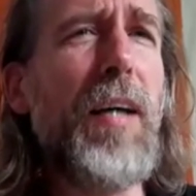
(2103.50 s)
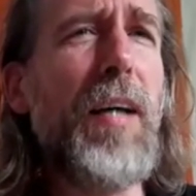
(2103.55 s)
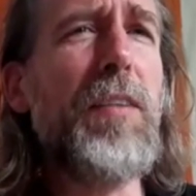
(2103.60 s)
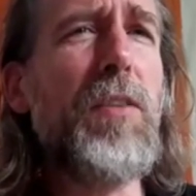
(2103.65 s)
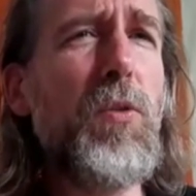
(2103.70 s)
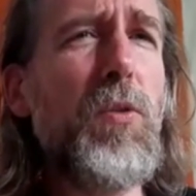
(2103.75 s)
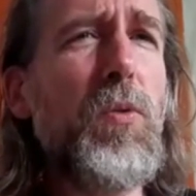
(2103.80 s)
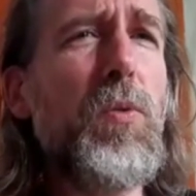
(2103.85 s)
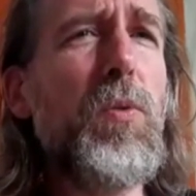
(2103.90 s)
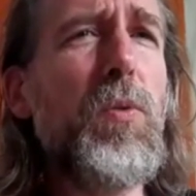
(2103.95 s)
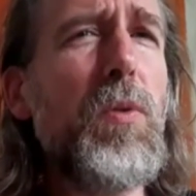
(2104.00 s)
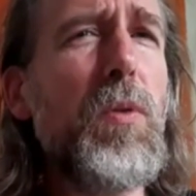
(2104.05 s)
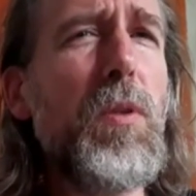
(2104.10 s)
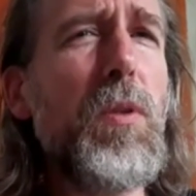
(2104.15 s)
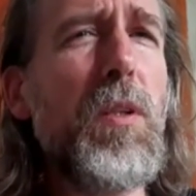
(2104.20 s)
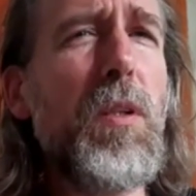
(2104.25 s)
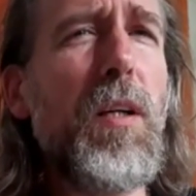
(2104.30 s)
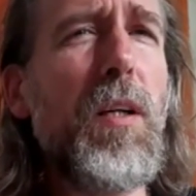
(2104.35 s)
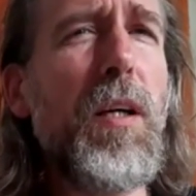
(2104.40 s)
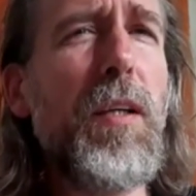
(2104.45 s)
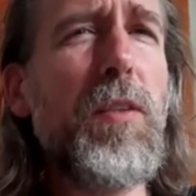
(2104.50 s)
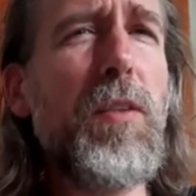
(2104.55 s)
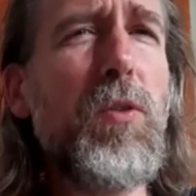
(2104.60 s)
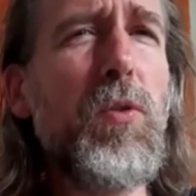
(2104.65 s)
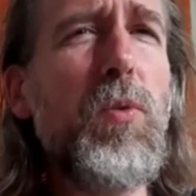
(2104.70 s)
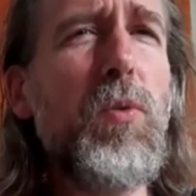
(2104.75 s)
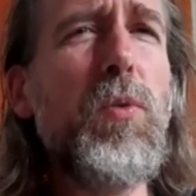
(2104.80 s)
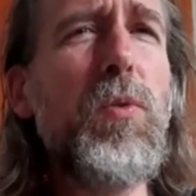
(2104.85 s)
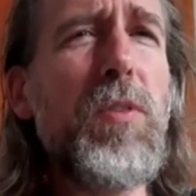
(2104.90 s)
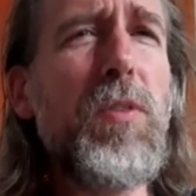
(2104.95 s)
do
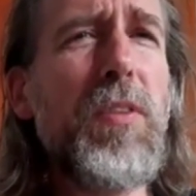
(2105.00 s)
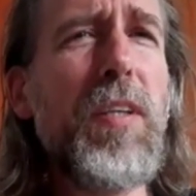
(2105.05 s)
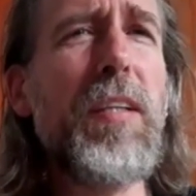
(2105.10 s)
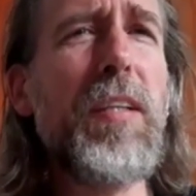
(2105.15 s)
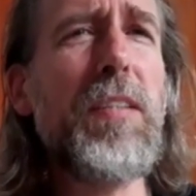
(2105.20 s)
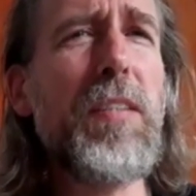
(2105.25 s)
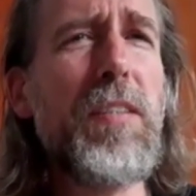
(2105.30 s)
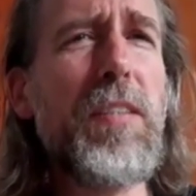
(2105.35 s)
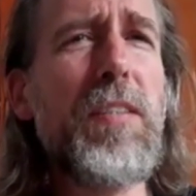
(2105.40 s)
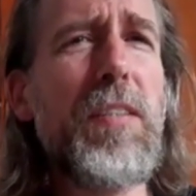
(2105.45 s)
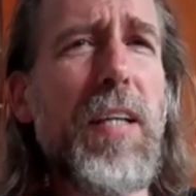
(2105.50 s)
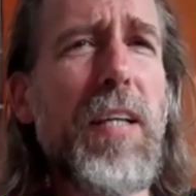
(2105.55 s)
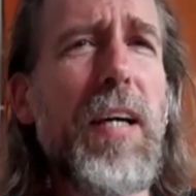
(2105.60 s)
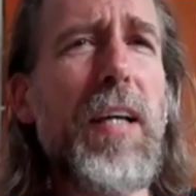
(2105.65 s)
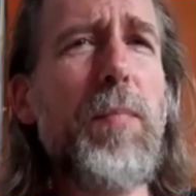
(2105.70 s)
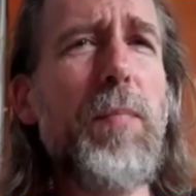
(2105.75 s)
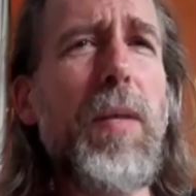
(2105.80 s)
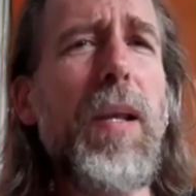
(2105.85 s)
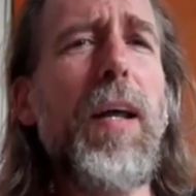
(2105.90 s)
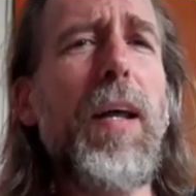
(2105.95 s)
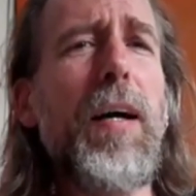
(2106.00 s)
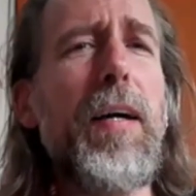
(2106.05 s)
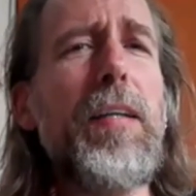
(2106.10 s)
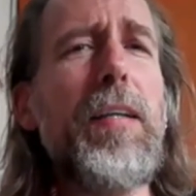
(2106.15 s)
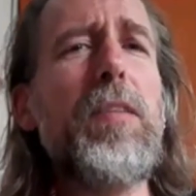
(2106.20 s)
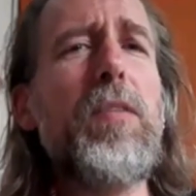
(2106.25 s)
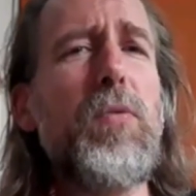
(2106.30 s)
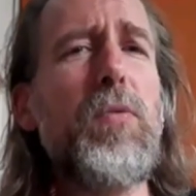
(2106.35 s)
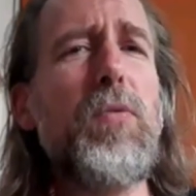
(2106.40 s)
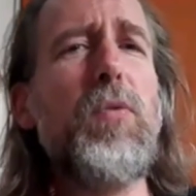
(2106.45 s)
set
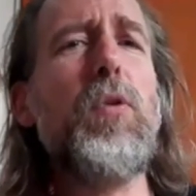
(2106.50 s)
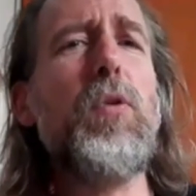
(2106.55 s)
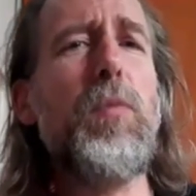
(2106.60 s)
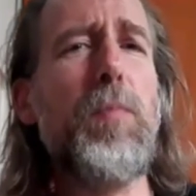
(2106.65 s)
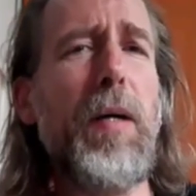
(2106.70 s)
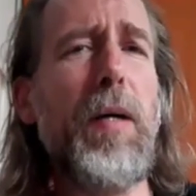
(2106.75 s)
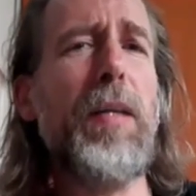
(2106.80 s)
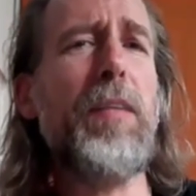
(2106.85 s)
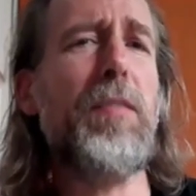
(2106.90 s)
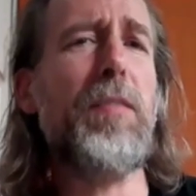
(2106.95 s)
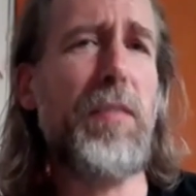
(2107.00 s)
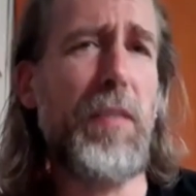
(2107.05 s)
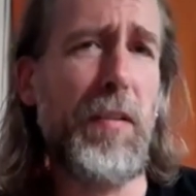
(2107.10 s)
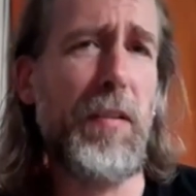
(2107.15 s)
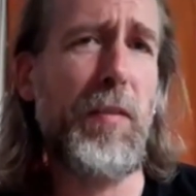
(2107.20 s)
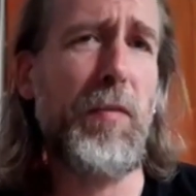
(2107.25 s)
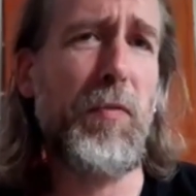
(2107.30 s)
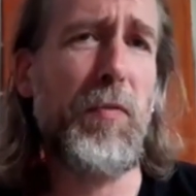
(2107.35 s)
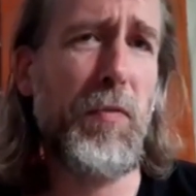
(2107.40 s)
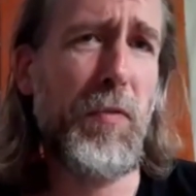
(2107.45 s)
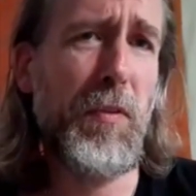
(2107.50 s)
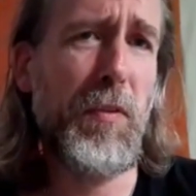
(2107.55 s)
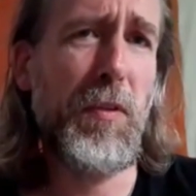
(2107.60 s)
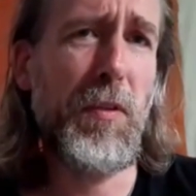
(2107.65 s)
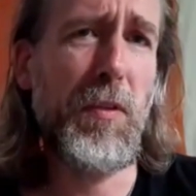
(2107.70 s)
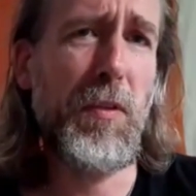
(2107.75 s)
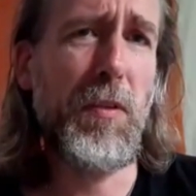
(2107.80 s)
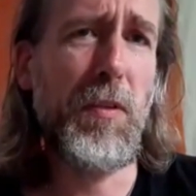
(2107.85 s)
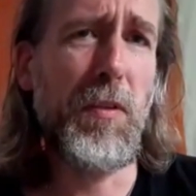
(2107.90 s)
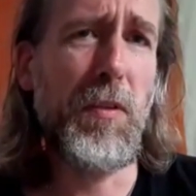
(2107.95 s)
timelines for myself.
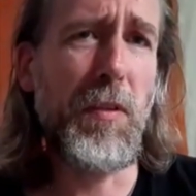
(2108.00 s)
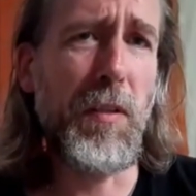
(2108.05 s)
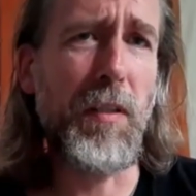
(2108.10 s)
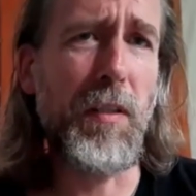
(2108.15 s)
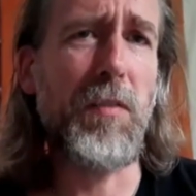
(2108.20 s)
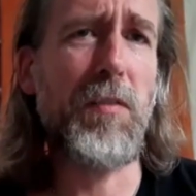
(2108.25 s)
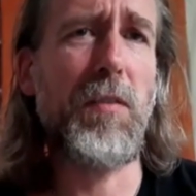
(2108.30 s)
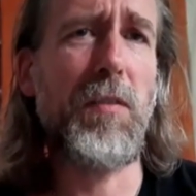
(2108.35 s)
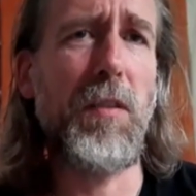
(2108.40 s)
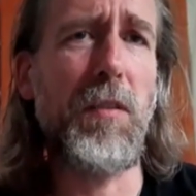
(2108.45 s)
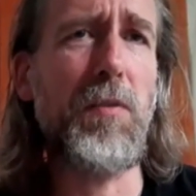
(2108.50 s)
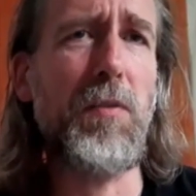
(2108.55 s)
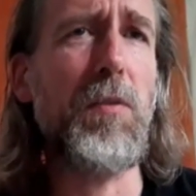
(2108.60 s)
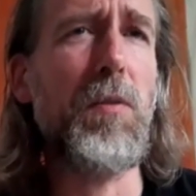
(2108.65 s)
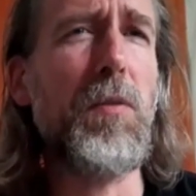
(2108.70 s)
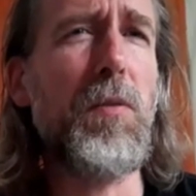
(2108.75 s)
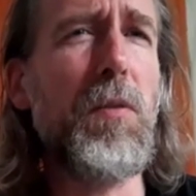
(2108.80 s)
Yes, I do.